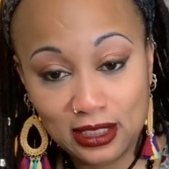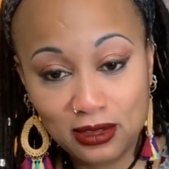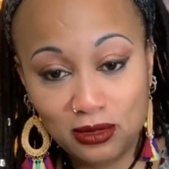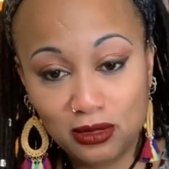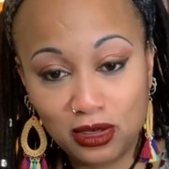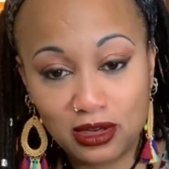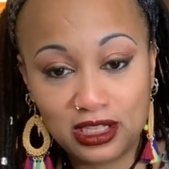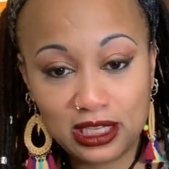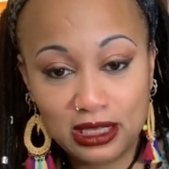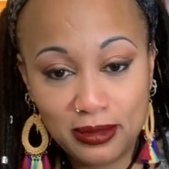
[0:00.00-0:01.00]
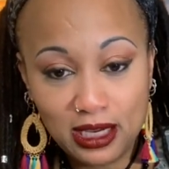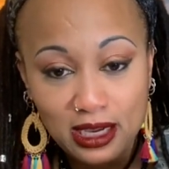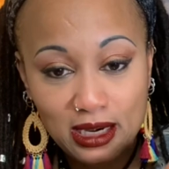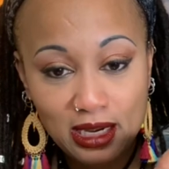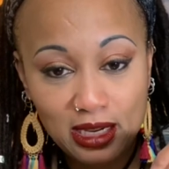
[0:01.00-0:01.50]
Ooh, y'all, did y'all see me
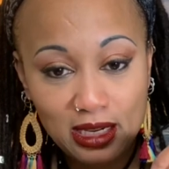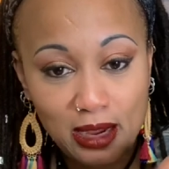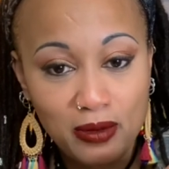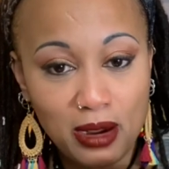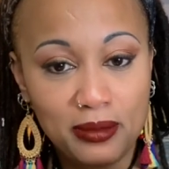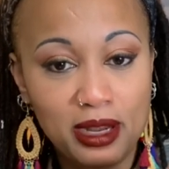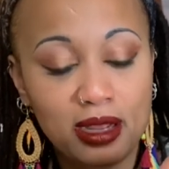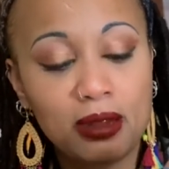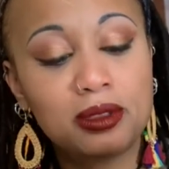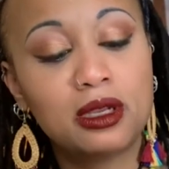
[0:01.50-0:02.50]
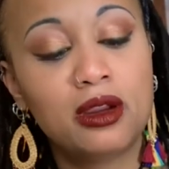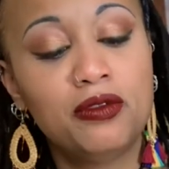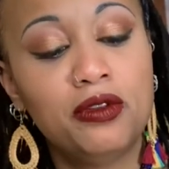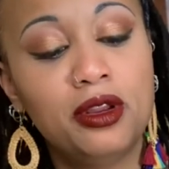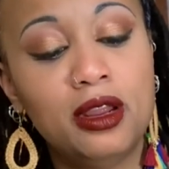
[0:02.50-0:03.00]
cutting it? Y'all probably didn't. I'm sorry if
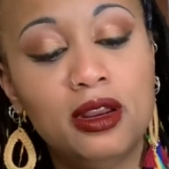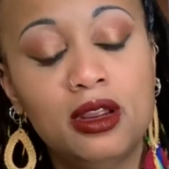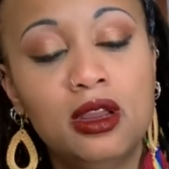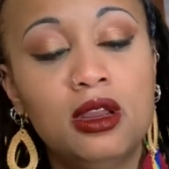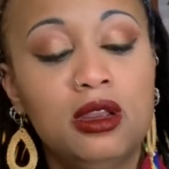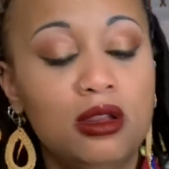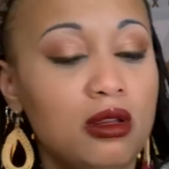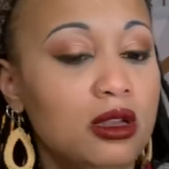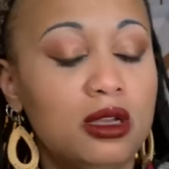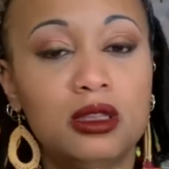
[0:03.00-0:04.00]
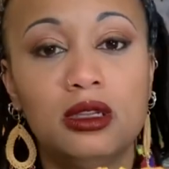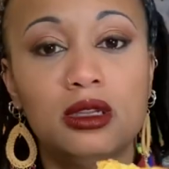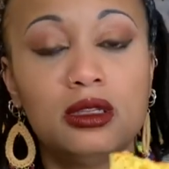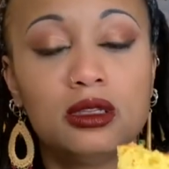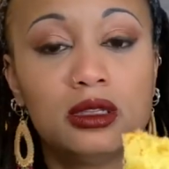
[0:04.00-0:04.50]
you didn't. Y'all, look at
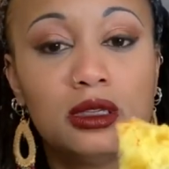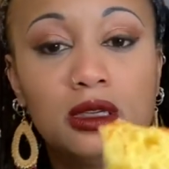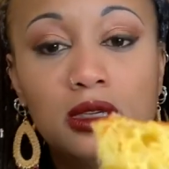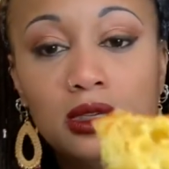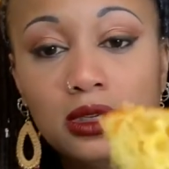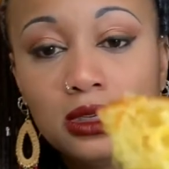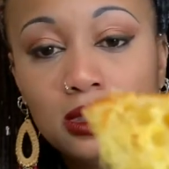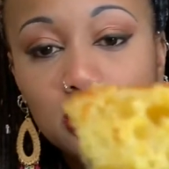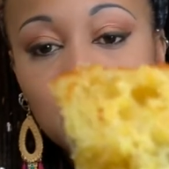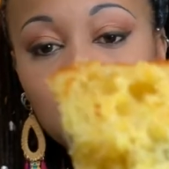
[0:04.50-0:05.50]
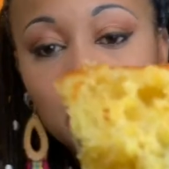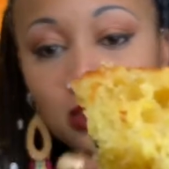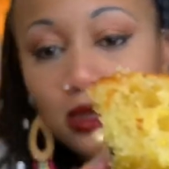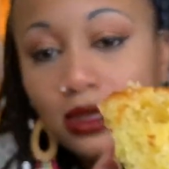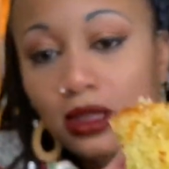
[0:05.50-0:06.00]
this.
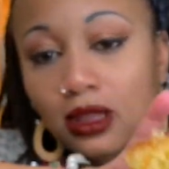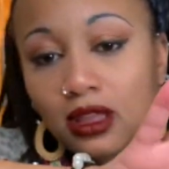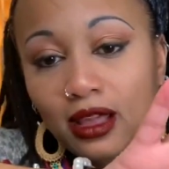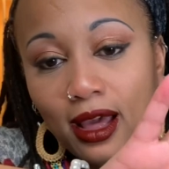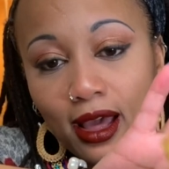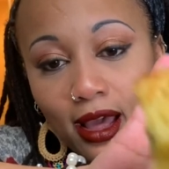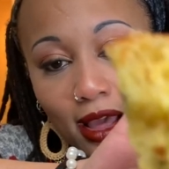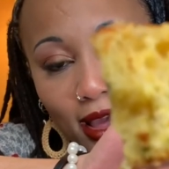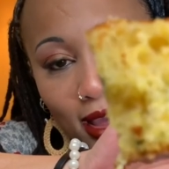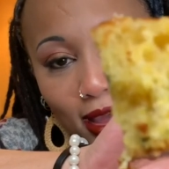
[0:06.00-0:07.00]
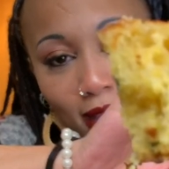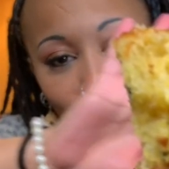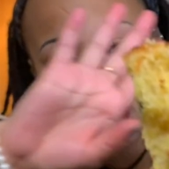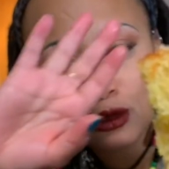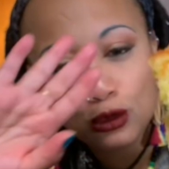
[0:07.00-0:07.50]
Look at that.
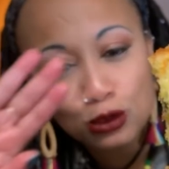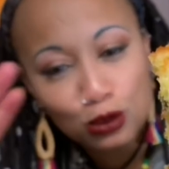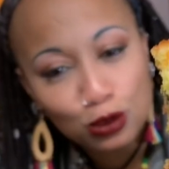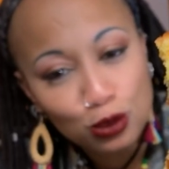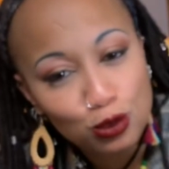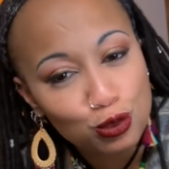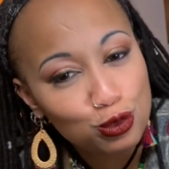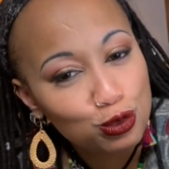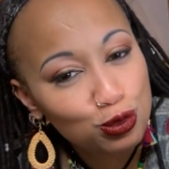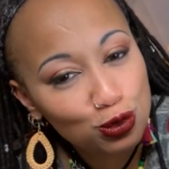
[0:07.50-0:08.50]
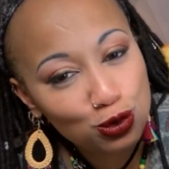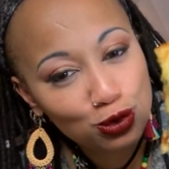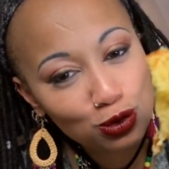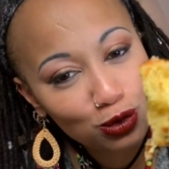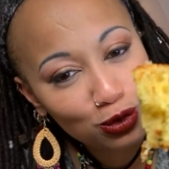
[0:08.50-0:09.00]

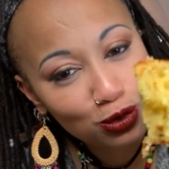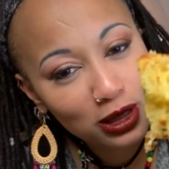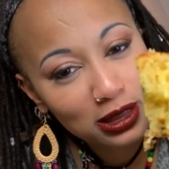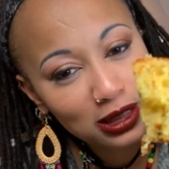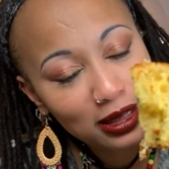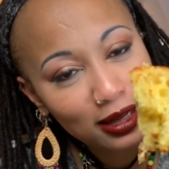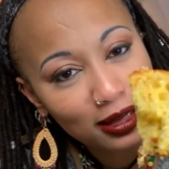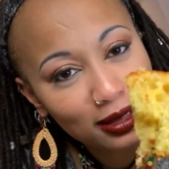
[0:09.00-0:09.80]
Ooh, y'all see that?